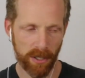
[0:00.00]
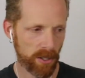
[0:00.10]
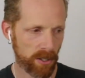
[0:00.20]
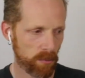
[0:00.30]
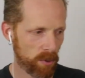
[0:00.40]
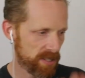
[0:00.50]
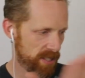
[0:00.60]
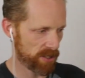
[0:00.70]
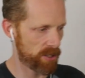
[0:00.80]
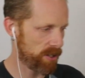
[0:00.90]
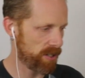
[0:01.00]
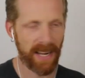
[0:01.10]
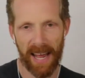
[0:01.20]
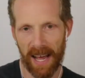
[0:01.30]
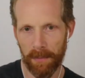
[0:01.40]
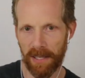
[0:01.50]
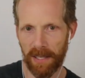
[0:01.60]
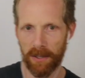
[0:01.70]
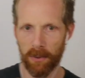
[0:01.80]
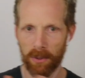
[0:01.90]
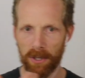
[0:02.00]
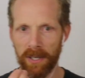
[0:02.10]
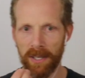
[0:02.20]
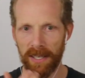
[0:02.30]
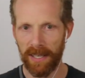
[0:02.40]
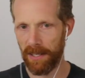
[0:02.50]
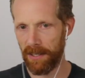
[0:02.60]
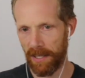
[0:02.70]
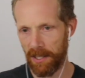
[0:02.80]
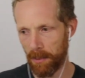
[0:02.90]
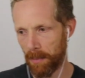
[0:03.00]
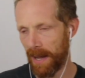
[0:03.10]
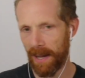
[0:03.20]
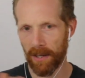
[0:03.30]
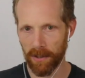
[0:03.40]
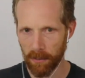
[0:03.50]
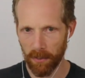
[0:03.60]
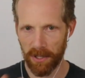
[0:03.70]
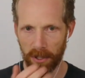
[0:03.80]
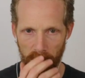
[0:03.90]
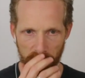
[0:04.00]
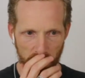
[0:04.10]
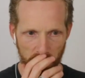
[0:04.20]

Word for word: what's in your current cabinet or in, in your bag or when you go to the store?